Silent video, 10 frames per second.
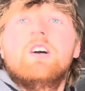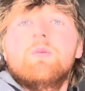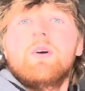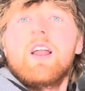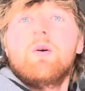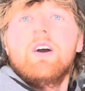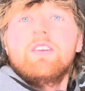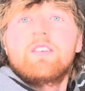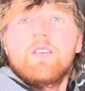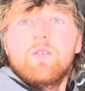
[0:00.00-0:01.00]
But
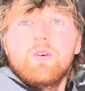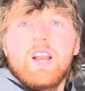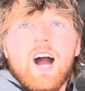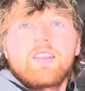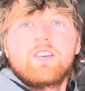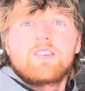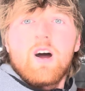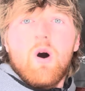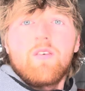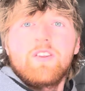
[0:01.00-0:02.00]
anyways, we knocked the
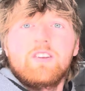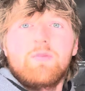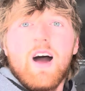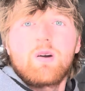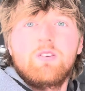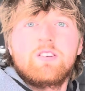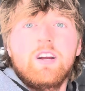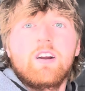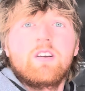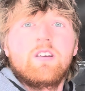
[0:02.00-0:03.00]
snow off of these back ones
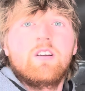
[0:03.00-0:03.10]
here,